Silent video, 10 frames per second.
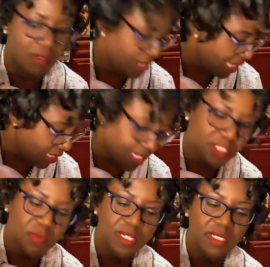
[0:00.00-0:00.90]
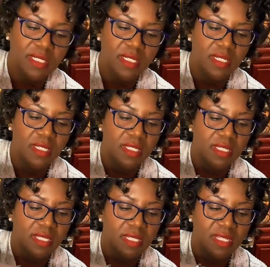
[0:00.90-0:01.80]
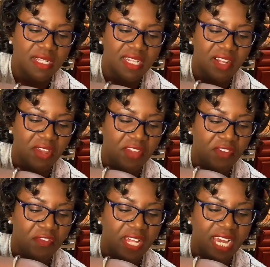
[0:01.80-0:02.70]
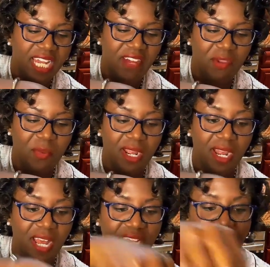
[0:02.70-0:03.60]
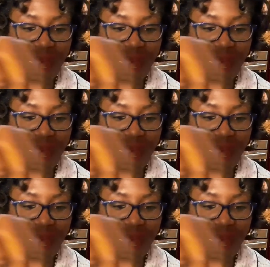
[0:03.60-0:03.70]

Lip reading: oh, I lost one. Okay, they're flying everywhere.